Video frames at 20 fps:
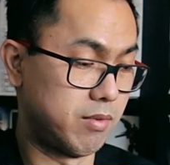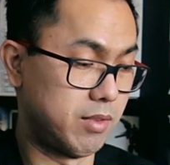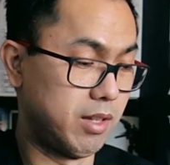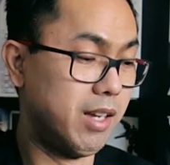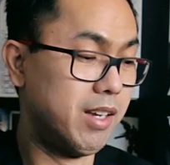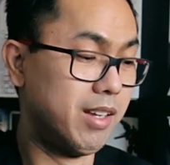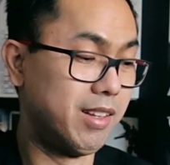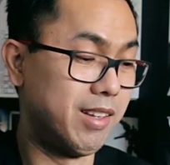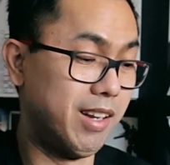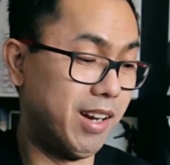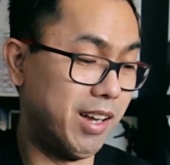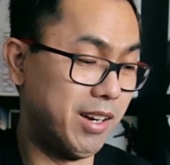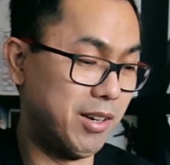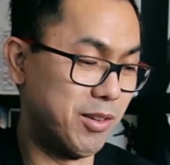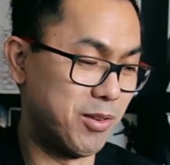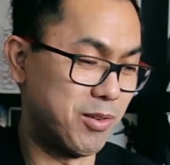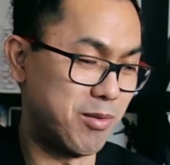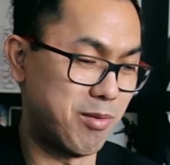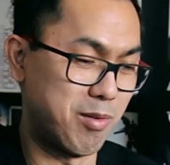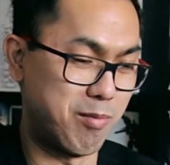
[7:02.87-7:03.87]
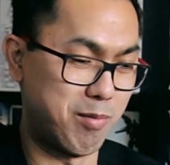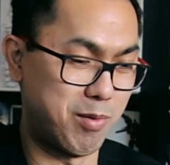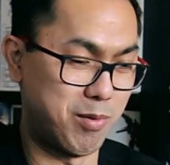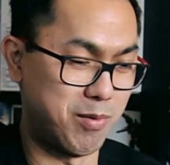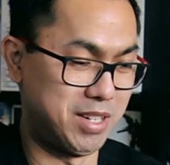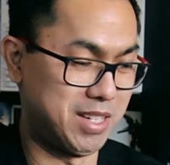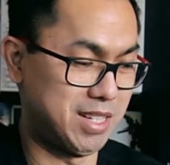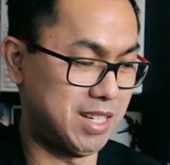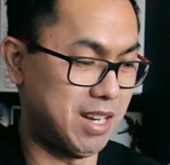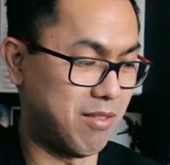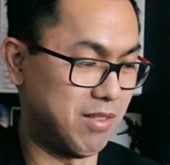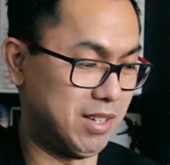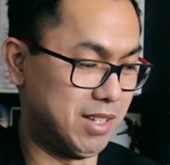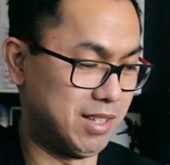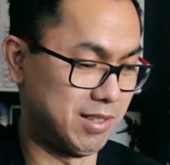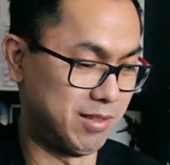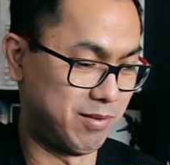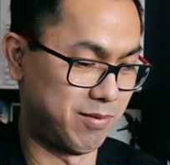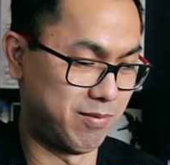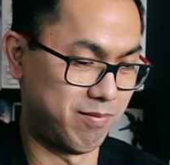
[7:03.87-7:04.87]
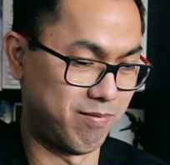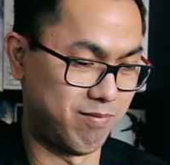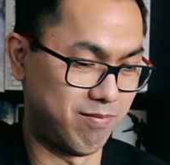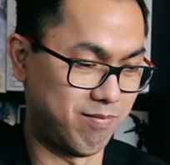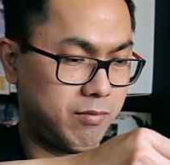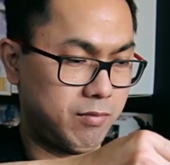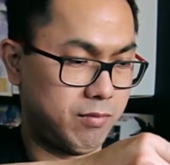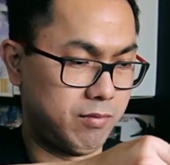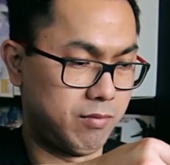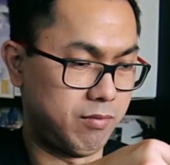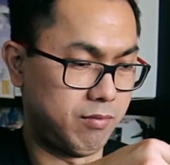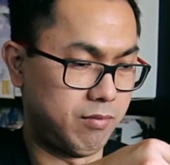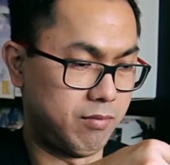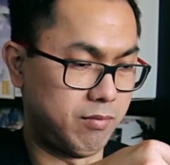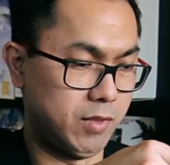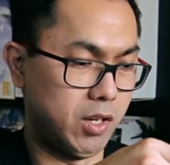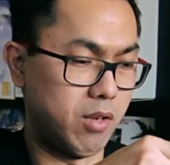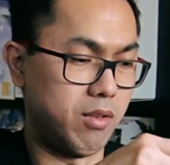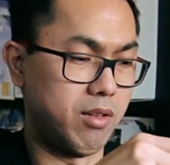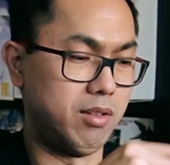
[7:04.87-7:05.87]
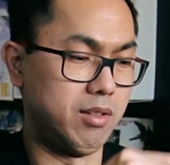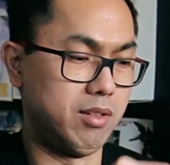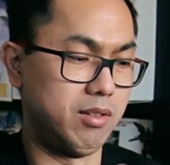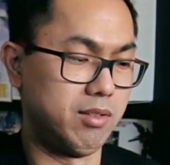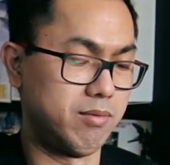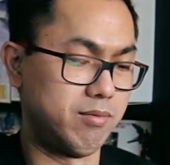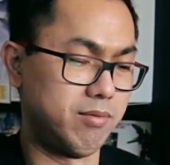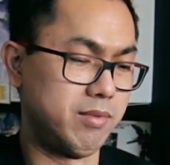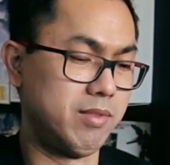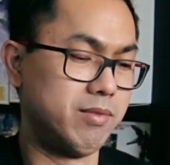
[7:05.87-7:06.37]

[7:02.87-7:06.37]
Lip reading: And I don't remember where stuff is. Oh, there it is.